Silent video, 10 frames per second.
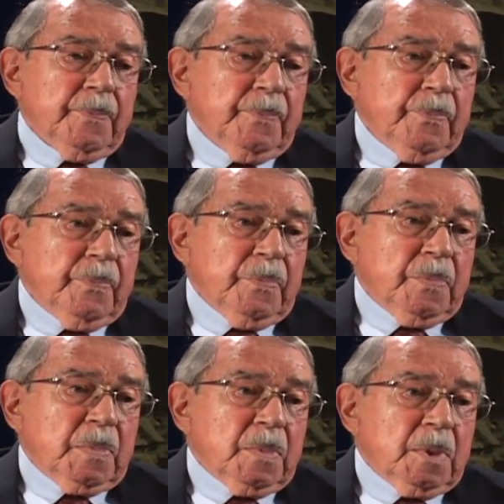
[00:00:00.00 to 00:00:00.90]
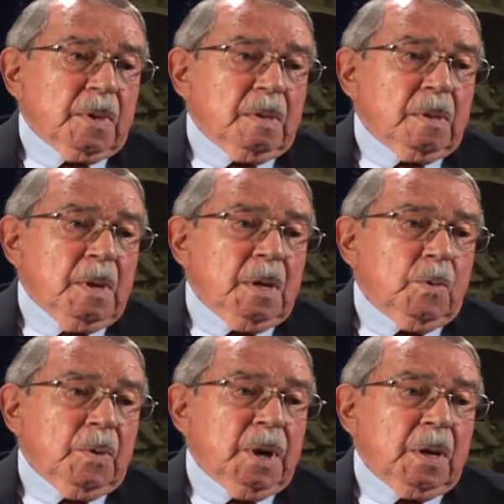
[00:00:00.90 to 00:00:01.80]
Oh my gosh, you were that close. Yeah,
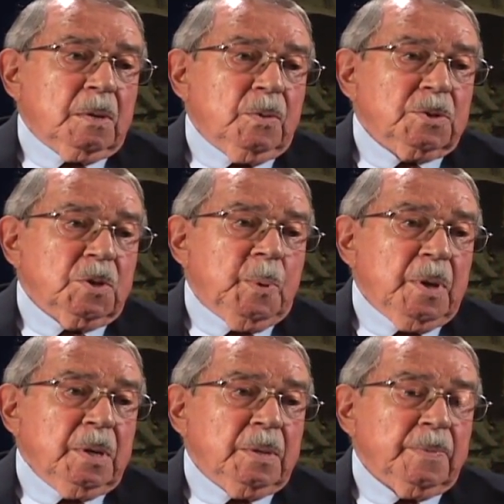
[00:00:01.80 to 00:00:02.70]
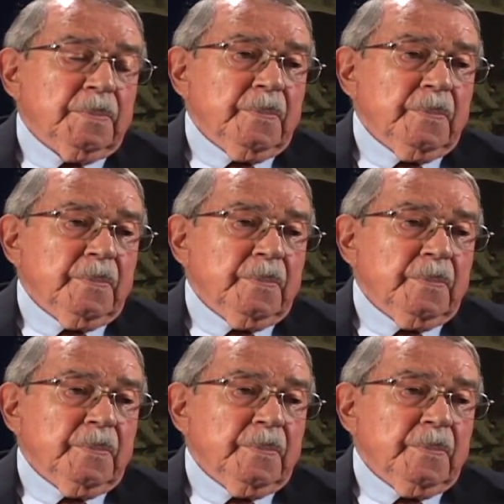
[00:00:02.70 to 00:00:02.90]
we were that close to Japan.